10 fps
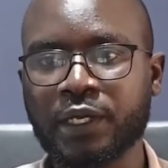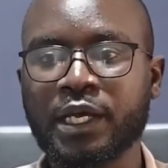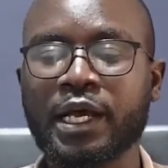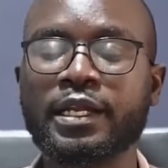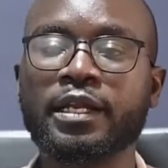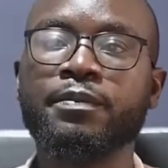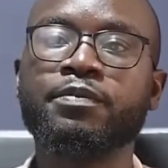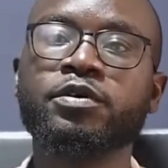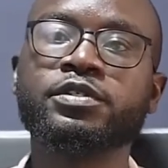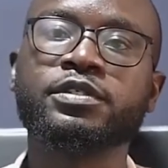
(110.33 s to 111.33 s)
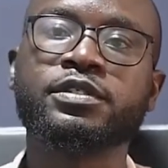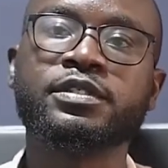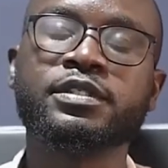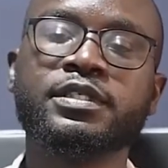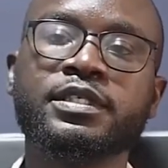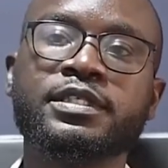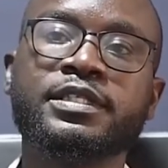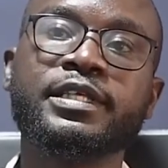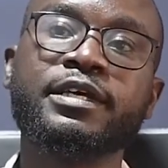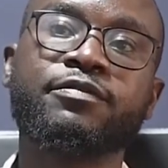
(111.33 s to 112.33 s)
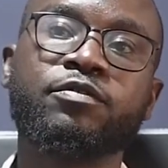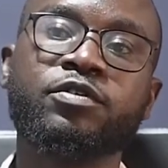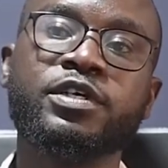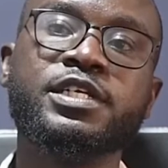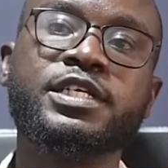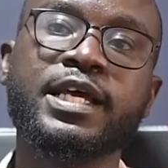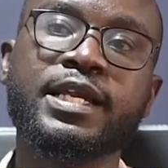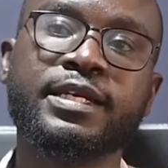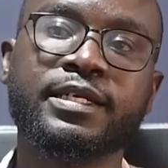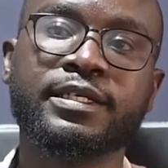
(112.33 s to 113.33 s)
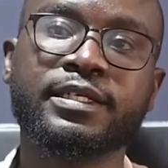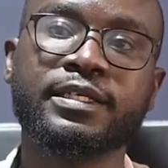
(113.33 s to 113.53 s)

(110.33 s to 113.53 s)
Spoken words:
And a process is therefore intended